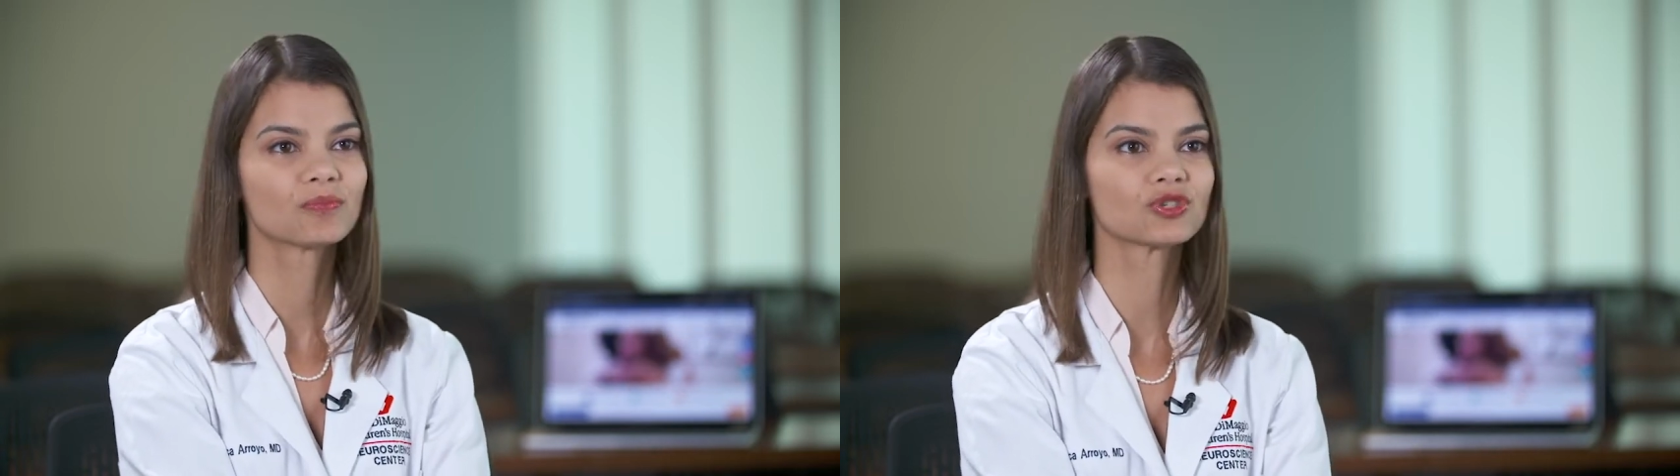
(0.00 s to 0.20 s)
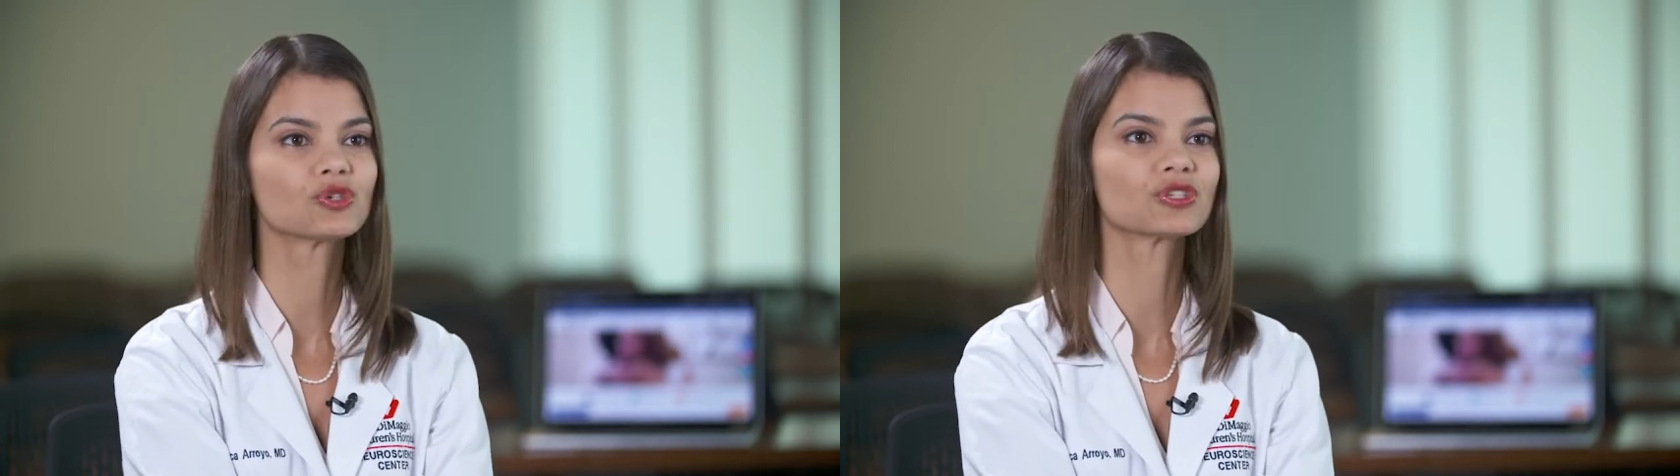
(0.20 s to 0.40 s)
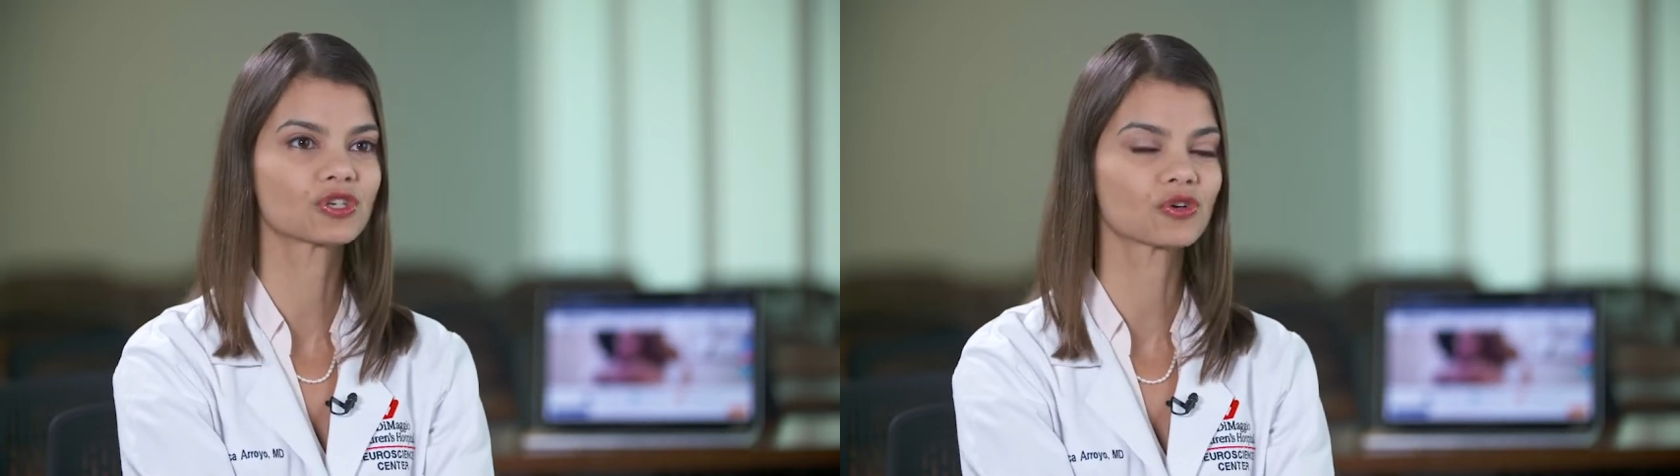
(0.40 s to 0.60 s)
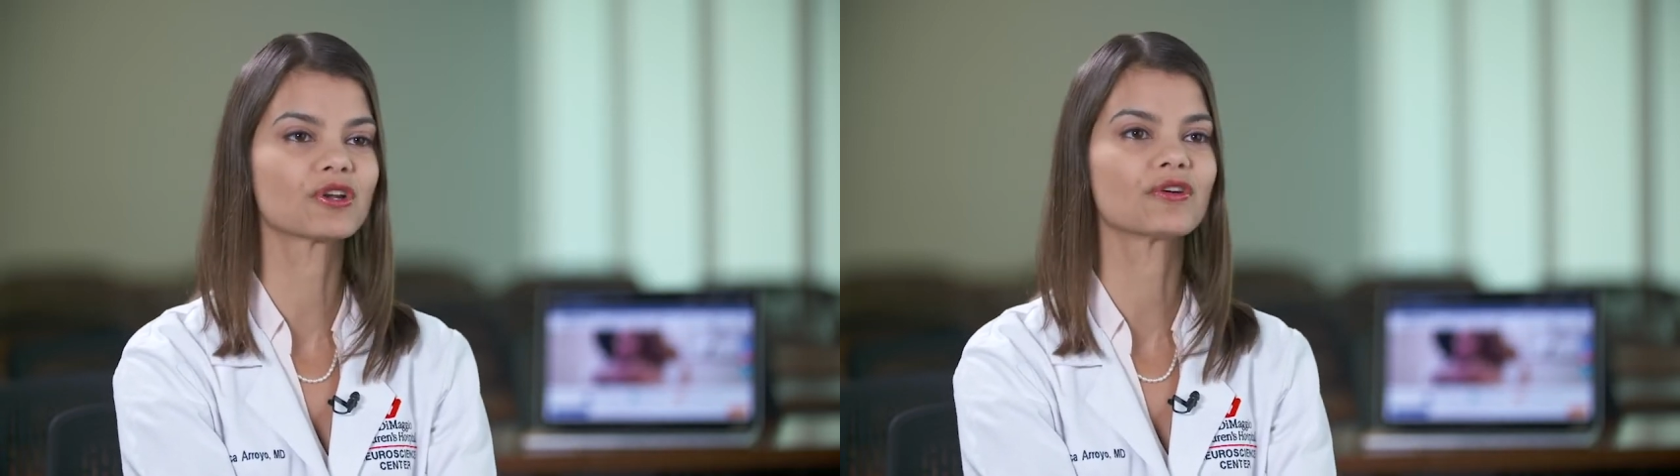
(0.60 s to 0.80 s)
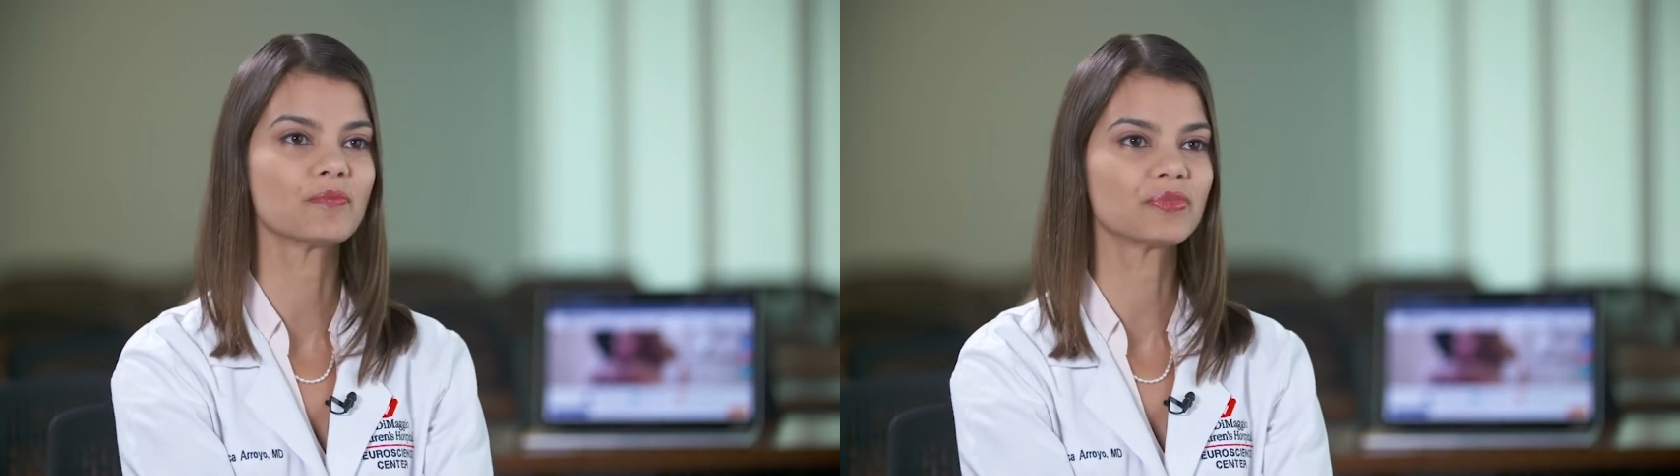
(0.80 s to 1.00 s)
choose a
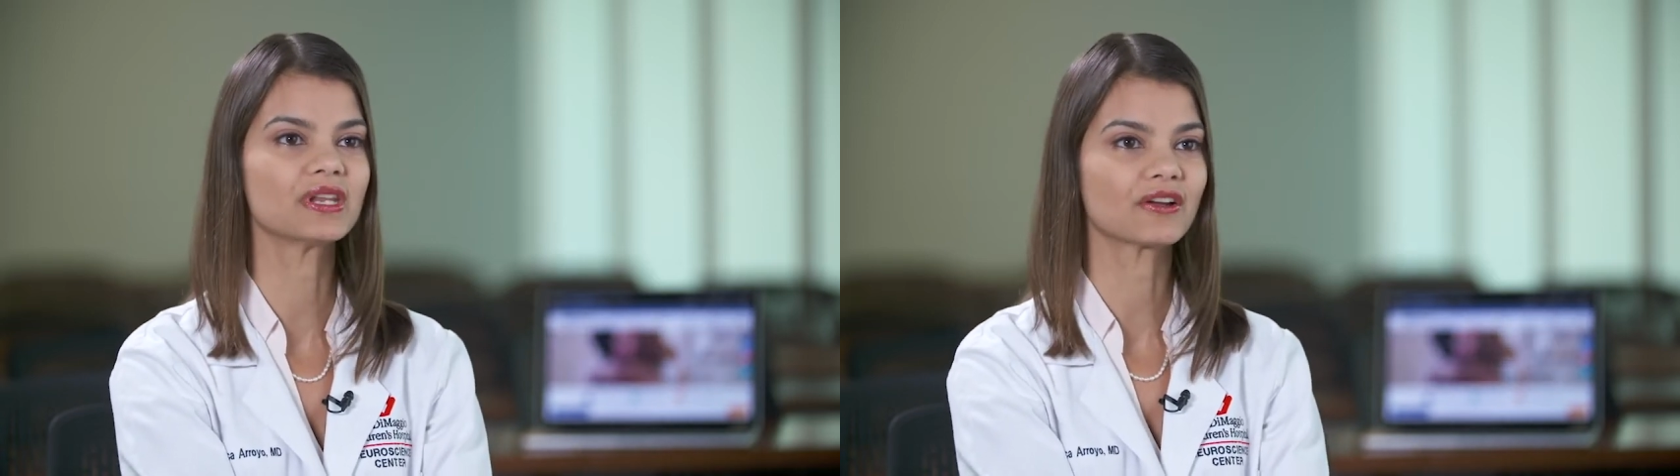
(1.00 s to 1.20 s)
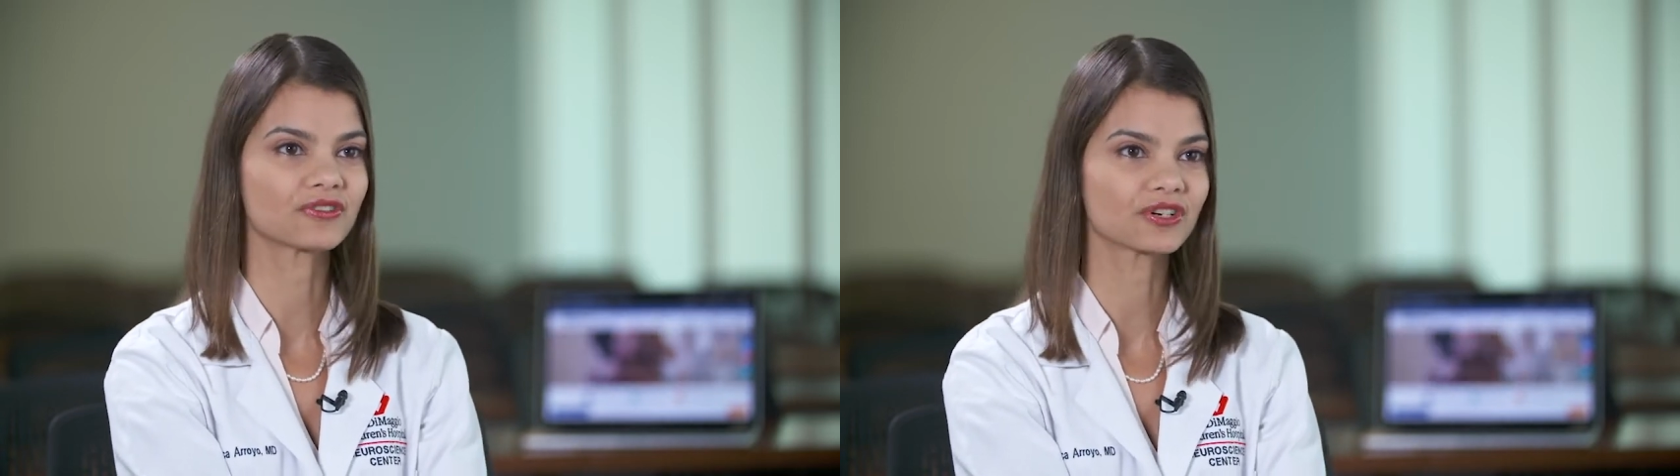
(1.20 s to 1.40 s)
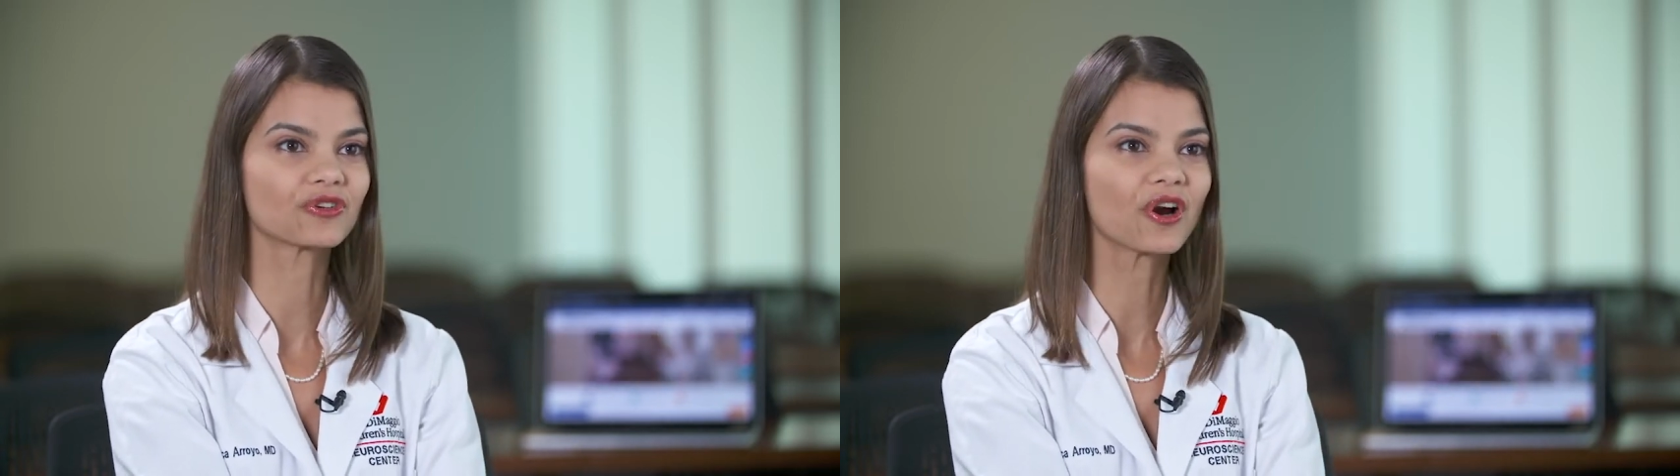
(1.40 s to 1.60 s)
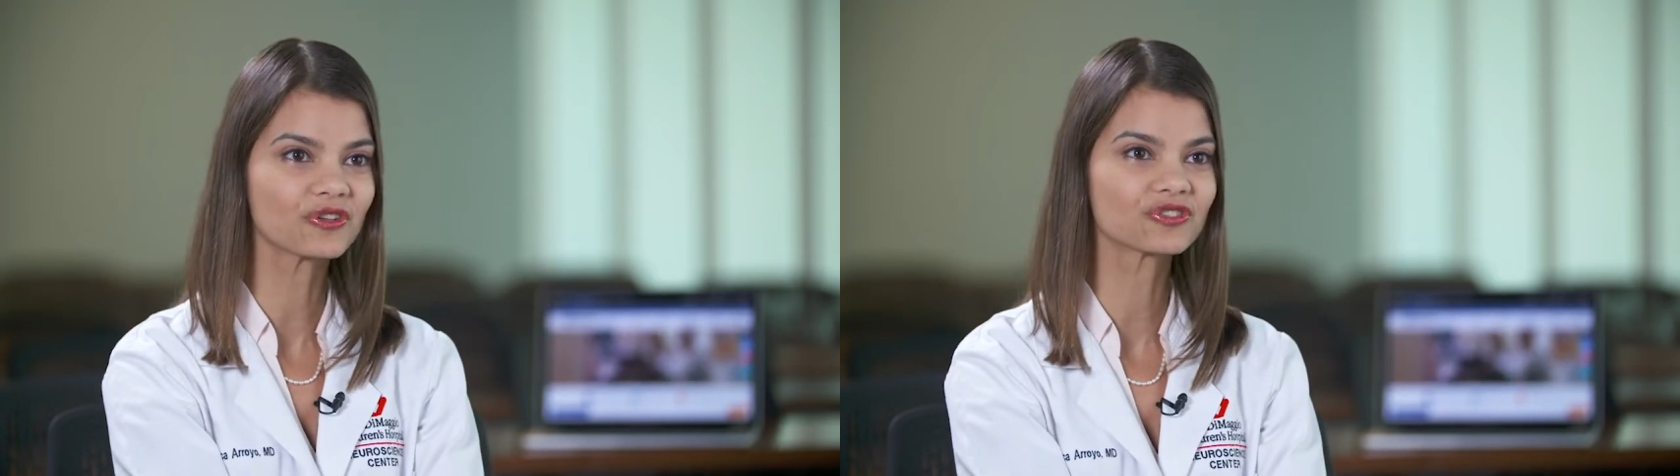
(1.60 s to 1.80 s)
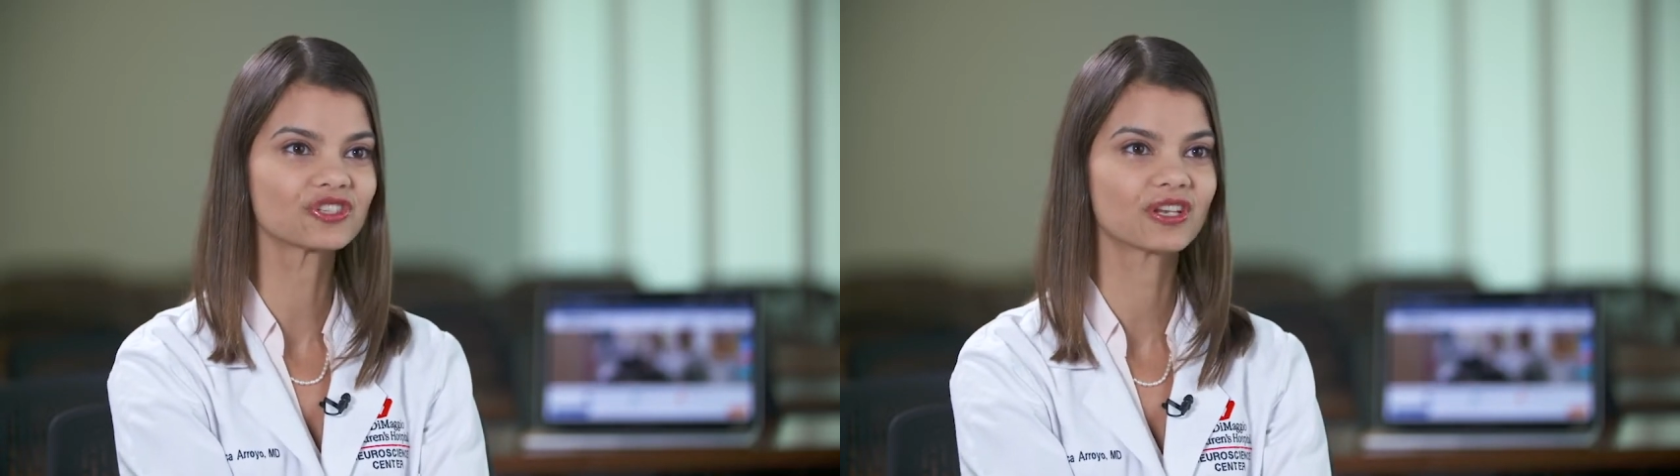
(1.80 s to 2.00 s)
career in pediatric
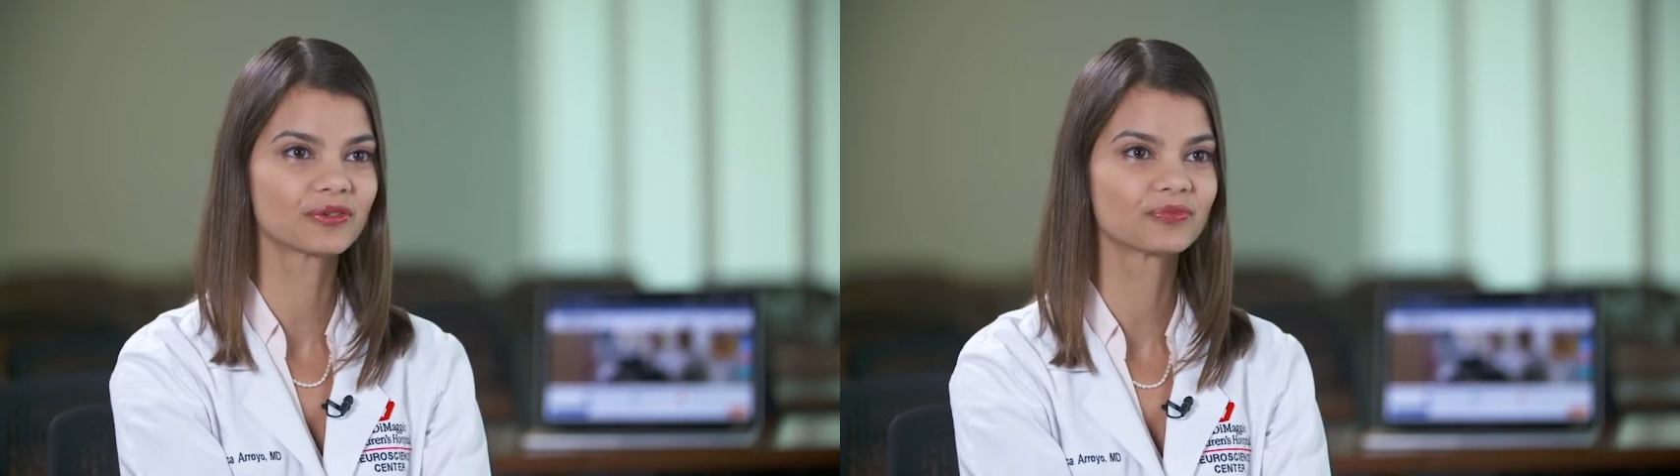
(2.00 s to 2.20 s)
neurology.